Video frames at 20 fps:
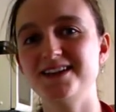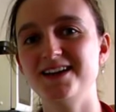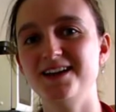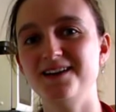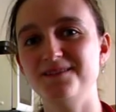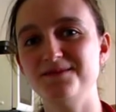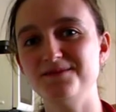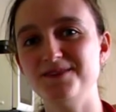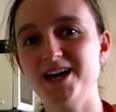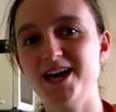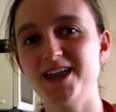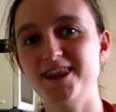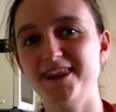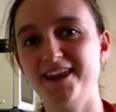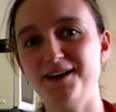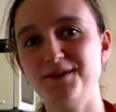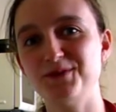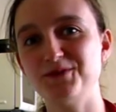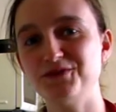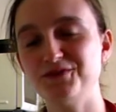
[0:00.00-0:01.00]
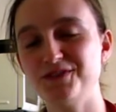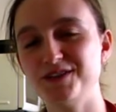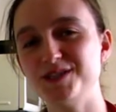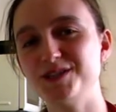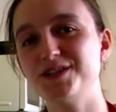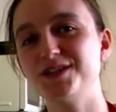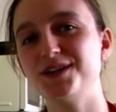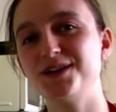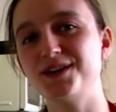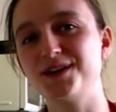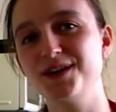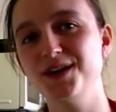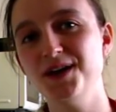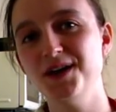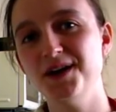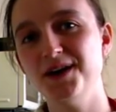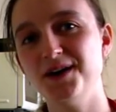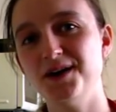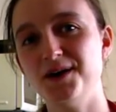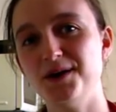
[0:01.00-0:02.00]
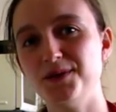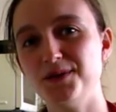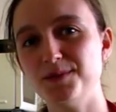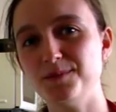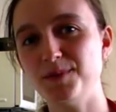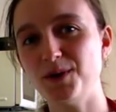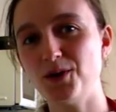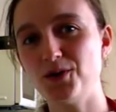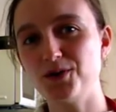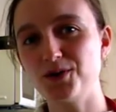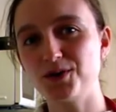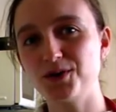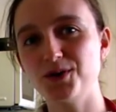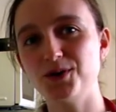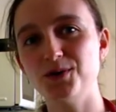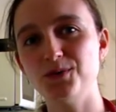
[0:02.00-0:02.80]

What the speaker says: and they will feature on the blog,